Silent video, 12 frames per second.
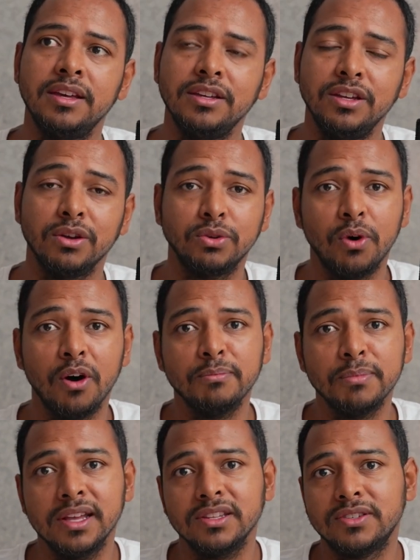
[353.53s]
12
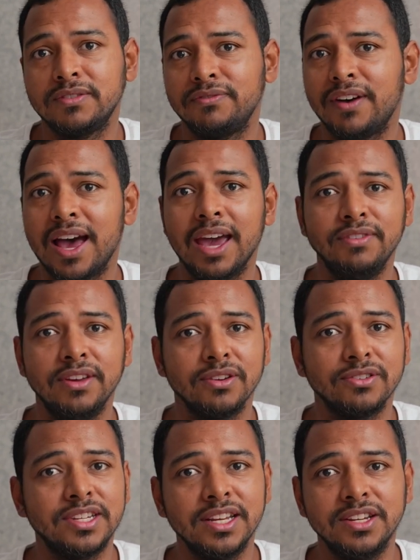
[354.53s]
months, 5 years,
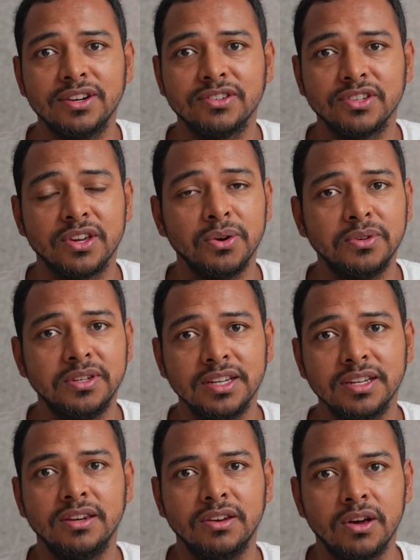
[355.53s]
10 years ago
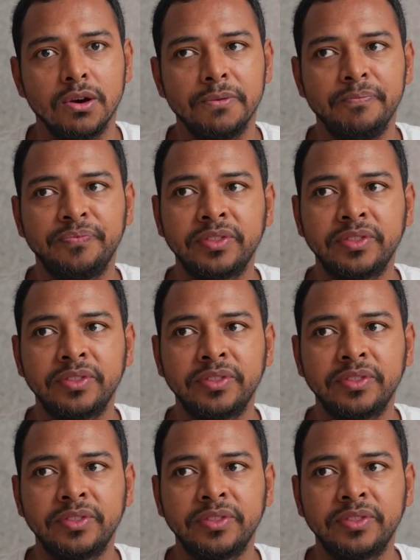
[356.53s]
didn't know.